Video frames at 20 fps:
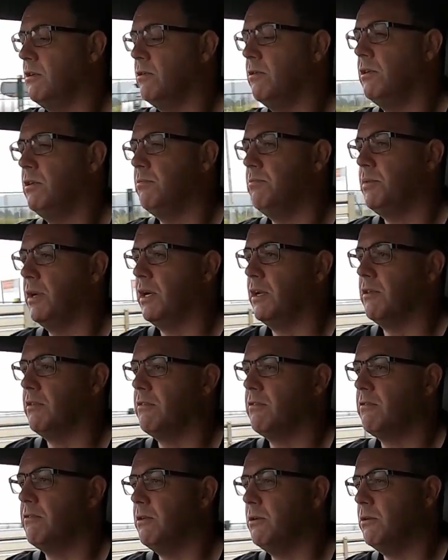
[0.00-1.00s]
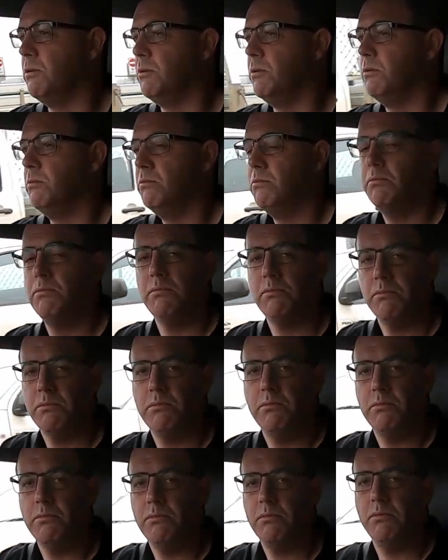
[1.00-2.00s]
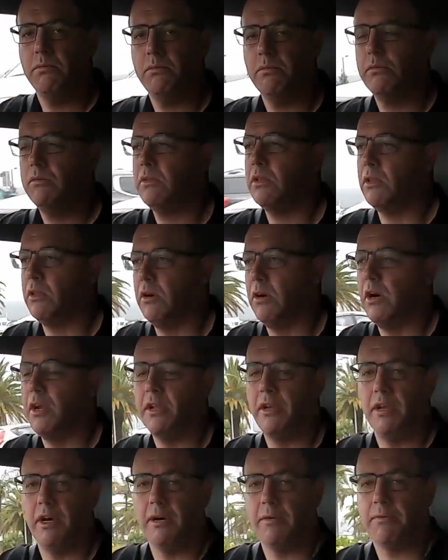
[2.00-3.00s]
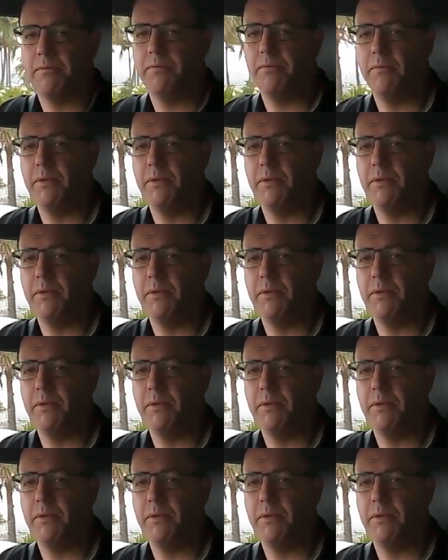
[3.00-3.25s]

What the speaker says: to it, but it's still light enough